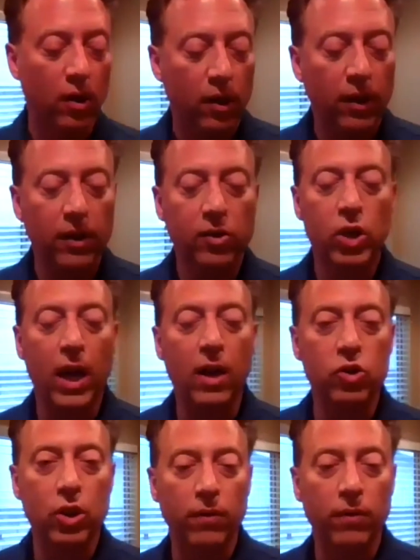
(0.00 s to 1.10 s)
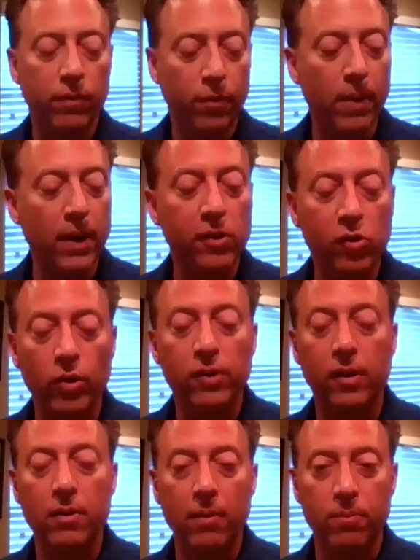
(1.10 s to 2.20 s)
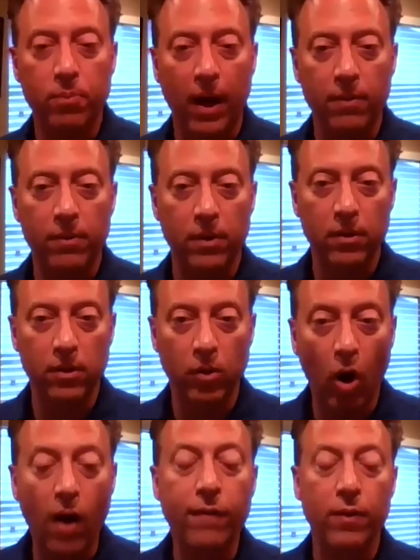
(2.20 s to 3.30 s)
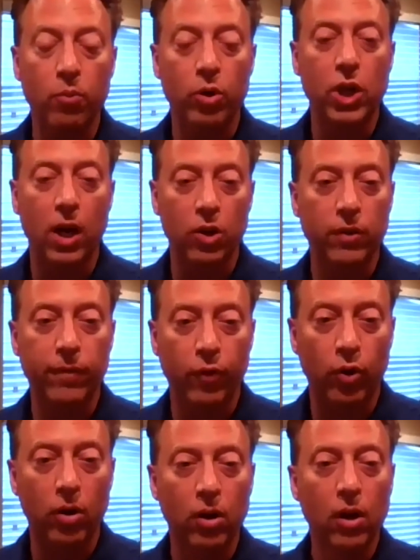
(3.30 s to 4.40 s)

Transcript: is challenging for many students and often more challenging for